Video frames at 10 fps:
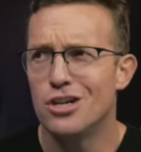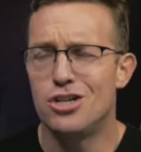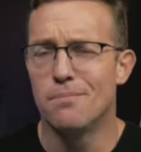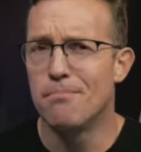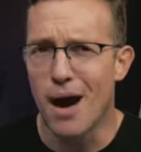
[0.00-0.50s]

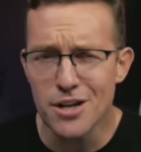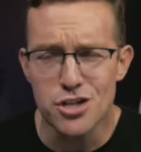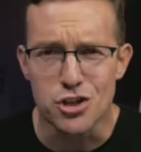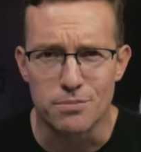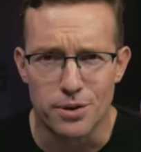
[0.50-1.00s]

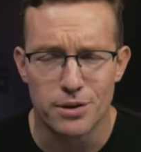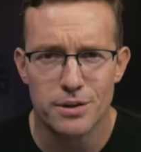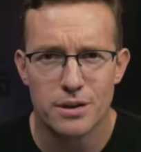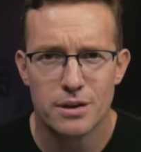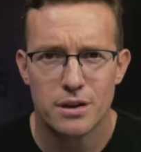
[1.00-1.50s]
demonstrable
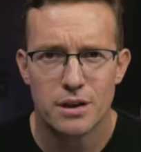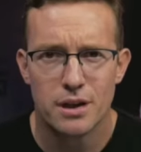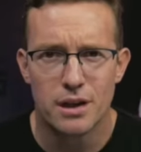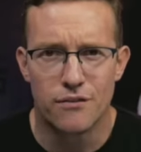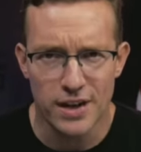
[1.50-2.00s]

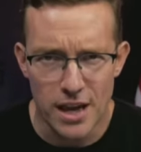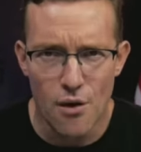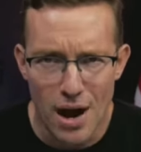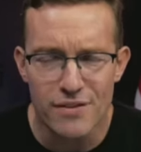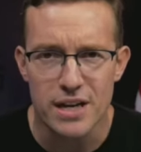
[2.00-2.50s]

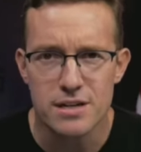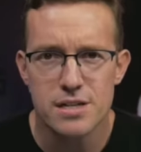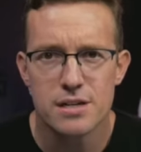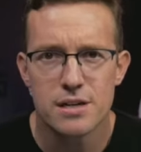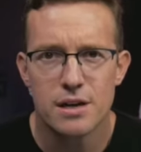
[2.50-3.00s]
video evidence